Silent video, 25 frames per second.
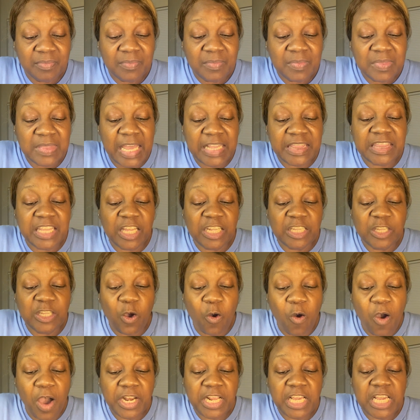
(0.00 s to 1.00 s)
that the
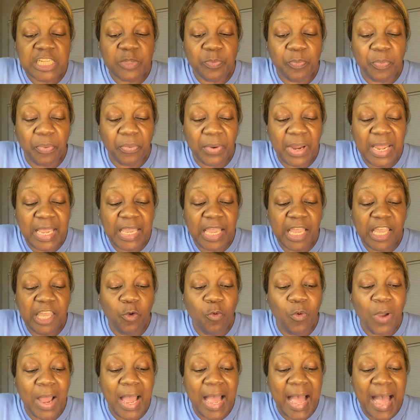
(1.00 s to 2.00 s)
Lord is bringing
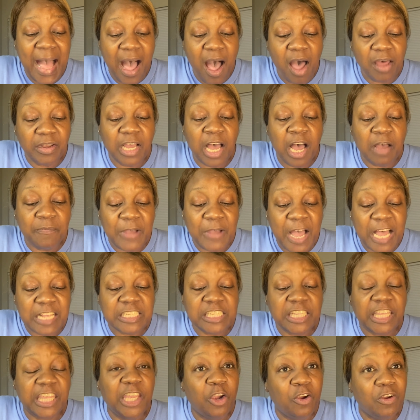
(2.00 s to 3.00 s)
you out of
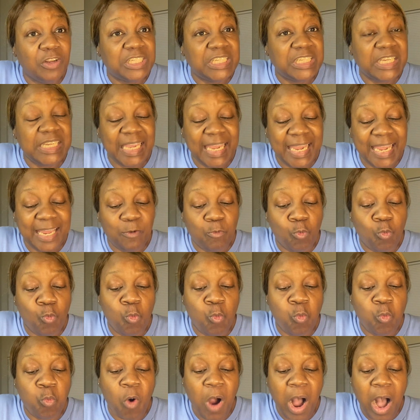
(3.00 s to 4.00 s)
obscurity
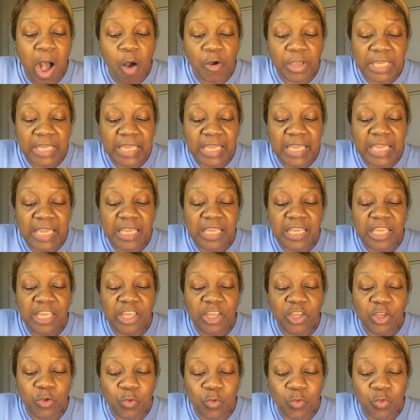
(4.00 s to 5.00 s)
and walking
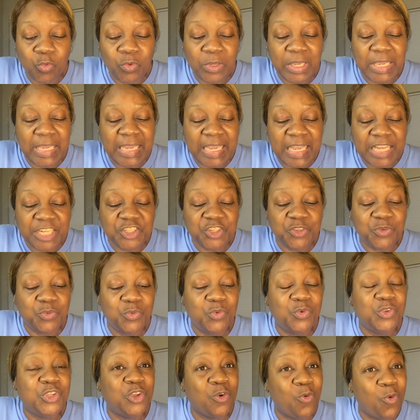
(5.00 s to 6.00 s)
you
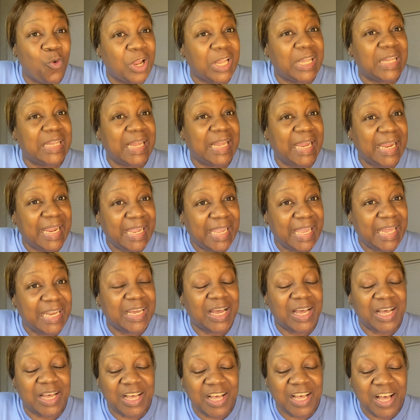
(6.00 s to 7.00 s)
into your land
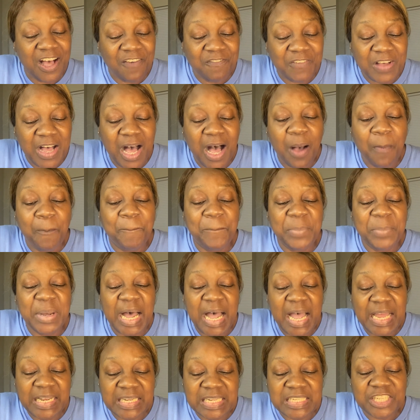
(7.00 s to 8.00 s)
of
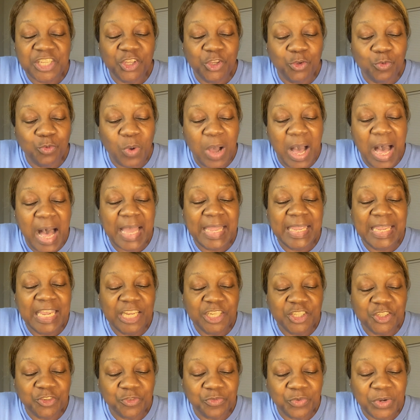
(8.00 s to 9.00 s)
abundance. You are
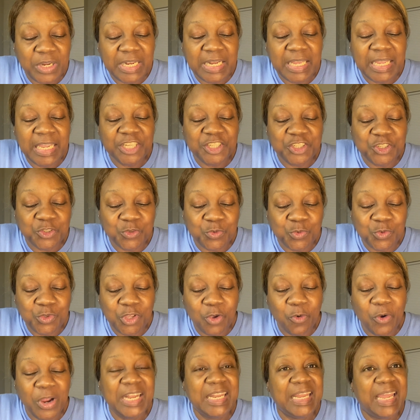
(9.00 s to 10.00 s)
entering into
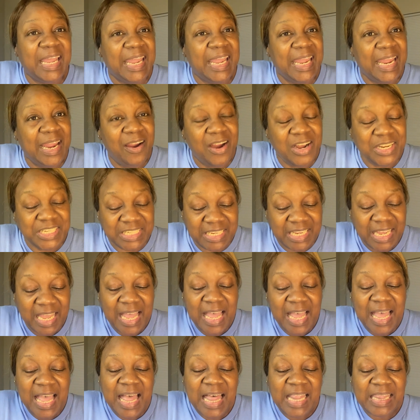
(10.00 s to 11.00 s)
your inherited
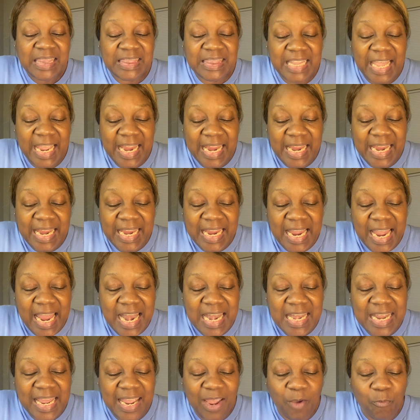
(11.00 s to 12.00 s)

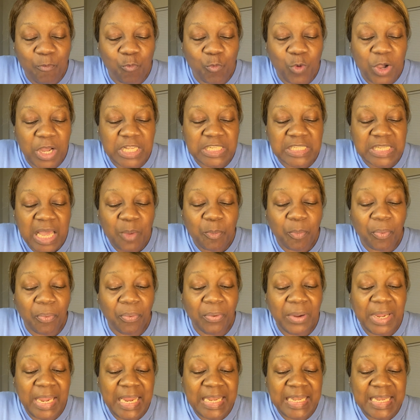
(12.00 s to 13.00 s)
land that was
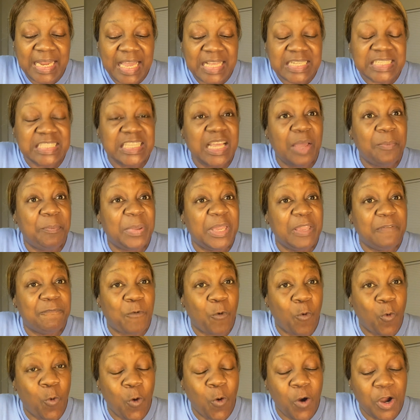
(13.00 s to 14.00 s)
predestined
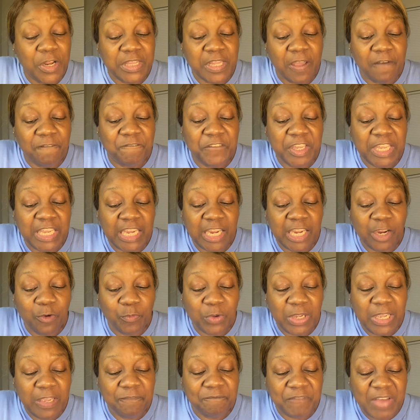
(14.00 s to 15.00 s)
before the
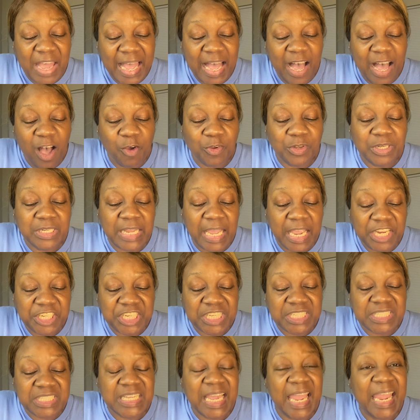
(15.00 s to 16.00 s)
very
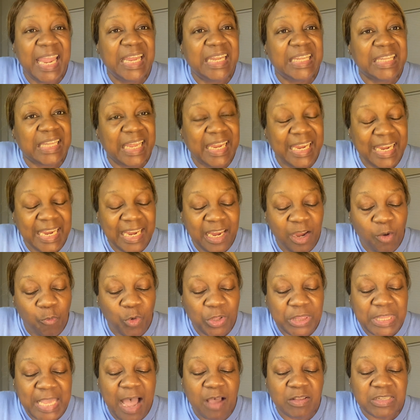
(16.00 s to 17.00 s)
foundations, a land
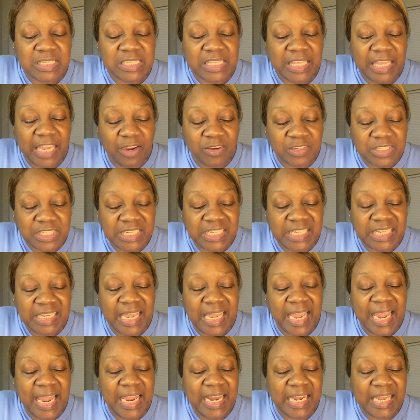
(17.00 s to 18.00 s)
without scarcity,
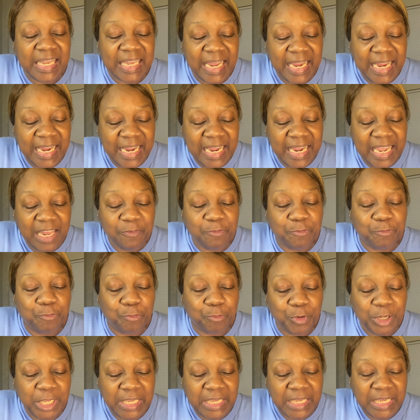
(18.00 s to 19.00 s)
a land
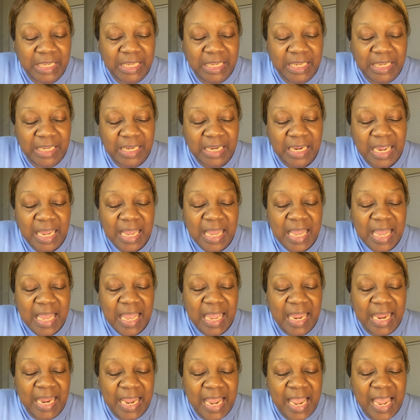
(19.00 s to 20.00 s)
free
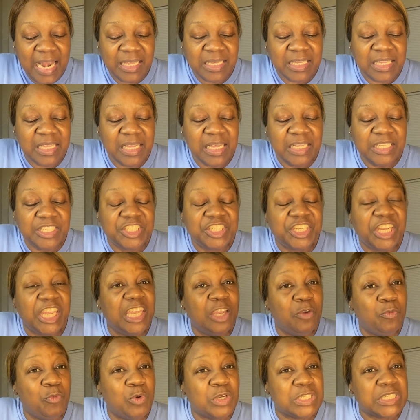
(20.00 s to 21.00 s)
and
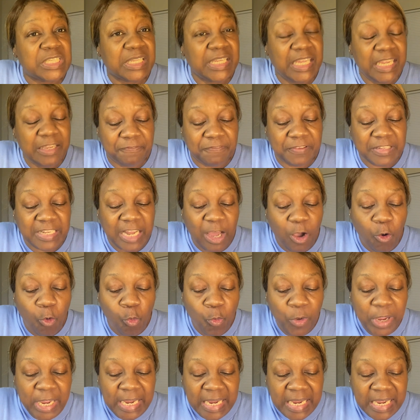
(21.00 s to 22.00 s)
continuously
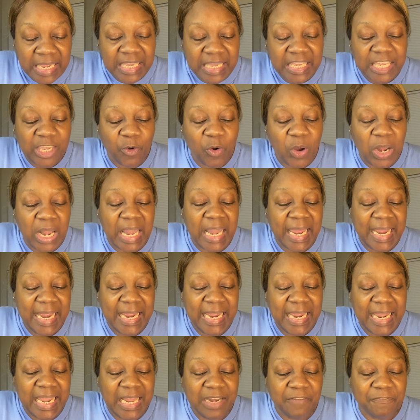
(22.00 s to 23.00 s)
flowing. Your
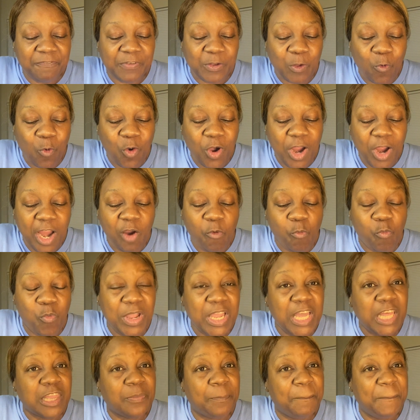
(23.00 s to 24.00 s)
land flowing
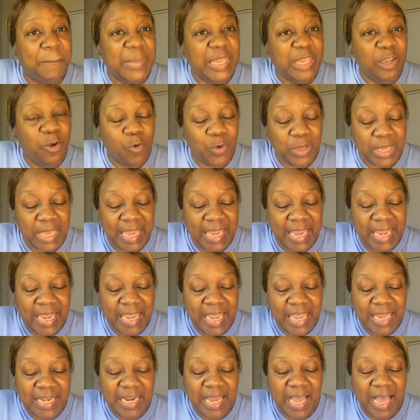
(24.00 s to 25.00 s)
with milk
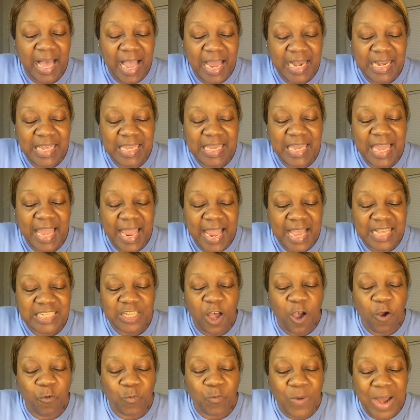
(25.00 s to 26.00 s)
and honey has
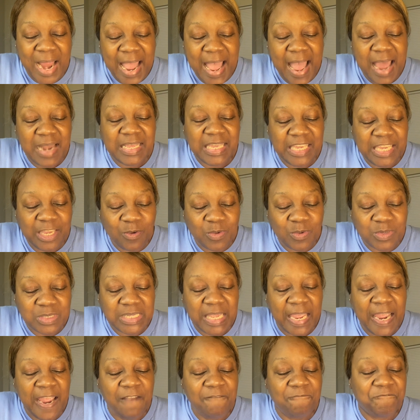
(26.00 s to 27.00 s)
arrived, hills
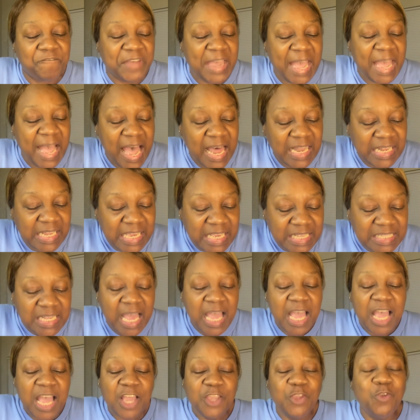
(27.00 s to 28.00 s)
and valleys.
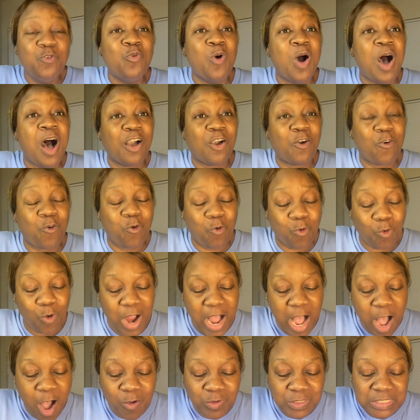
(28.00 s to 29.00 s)
You are
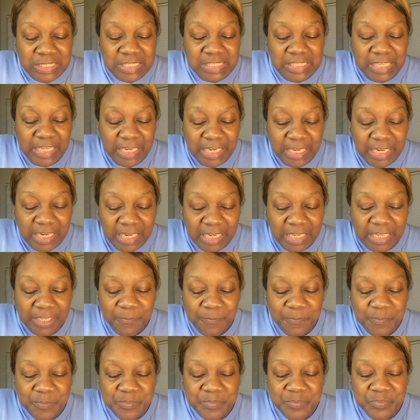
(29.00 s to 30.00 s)
crossing
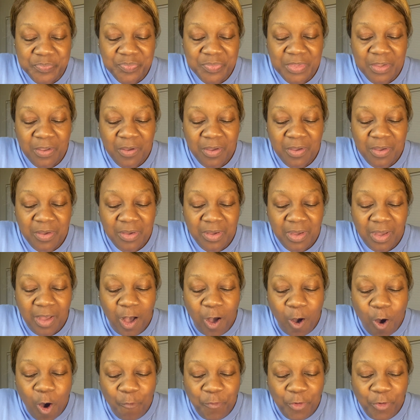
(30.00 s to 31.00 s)

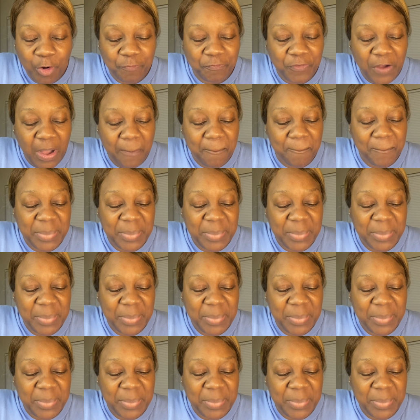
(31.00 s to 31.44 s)
over from